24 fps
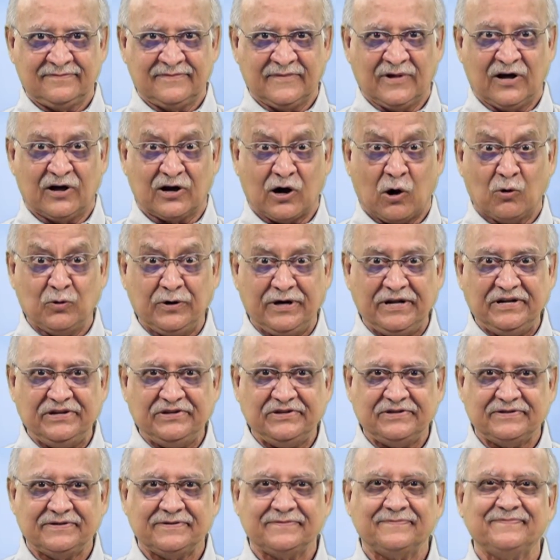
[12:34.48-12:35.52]

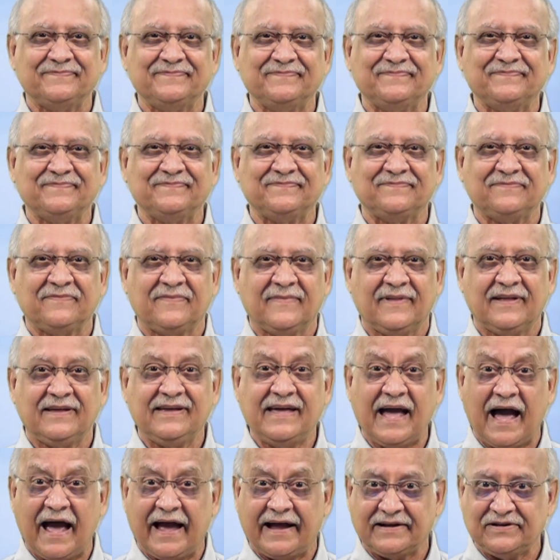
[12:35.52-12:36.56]
rowdies,
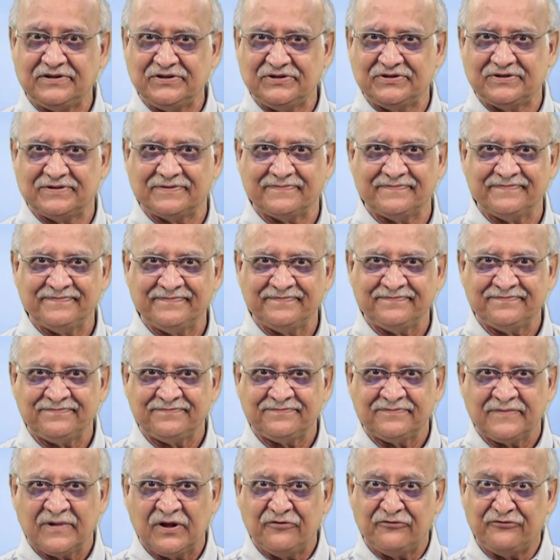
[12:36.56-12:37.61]
gangs,
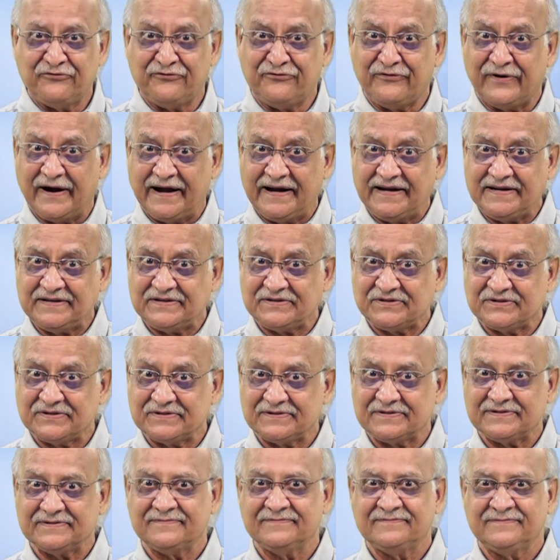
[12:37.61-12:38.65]

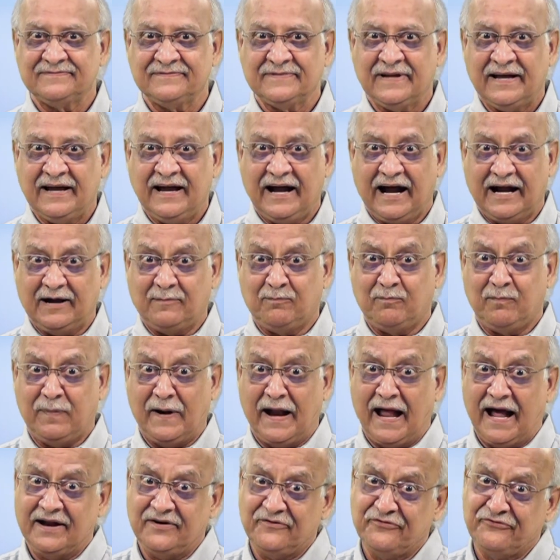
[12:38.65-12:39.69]
fights, and
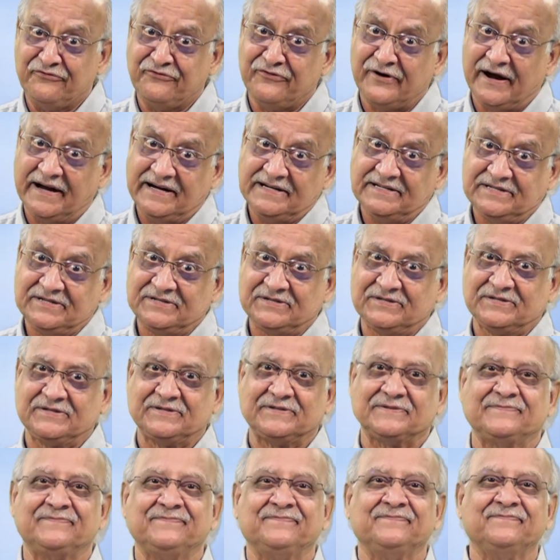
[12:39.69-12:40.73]
plan fights.
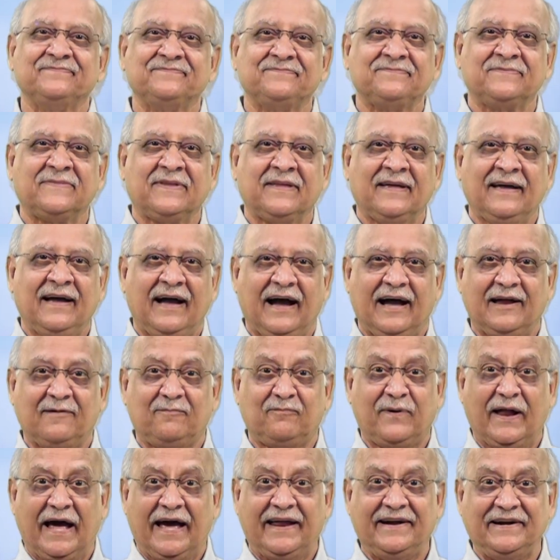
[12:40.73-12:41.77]
And
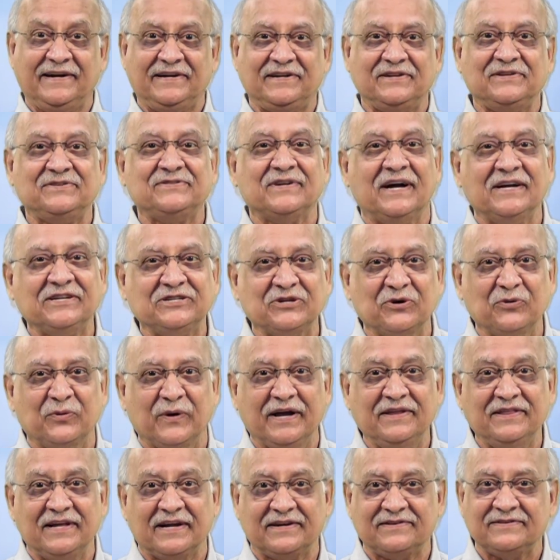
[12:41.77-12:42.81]
plan it in such a way
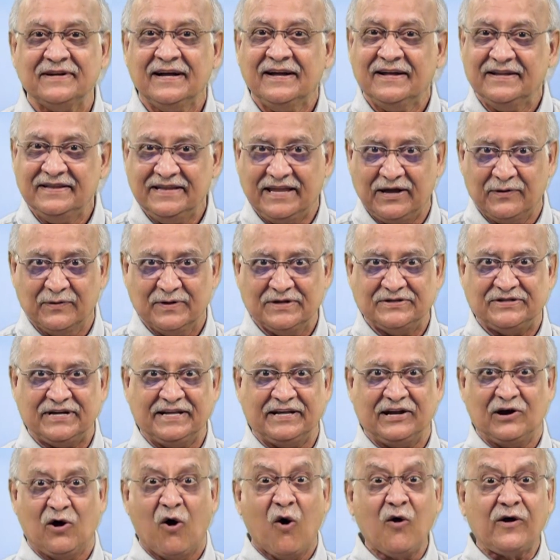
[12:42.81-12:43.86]
that they will say
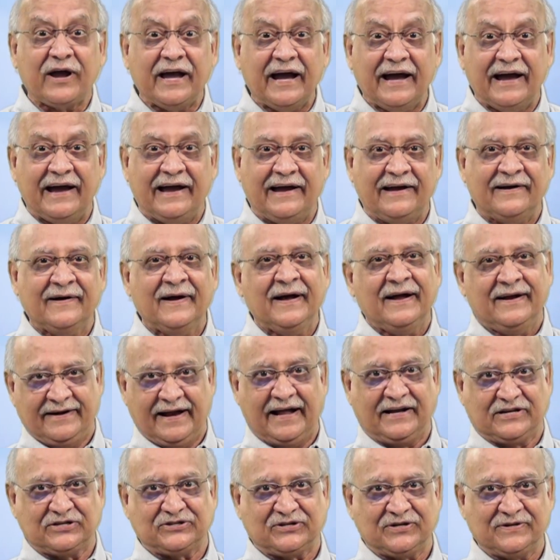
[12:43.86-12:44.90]
that, okay,
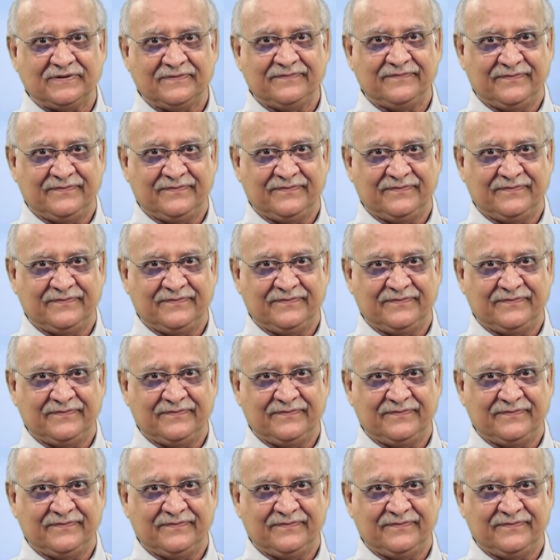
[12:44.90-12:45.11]
next,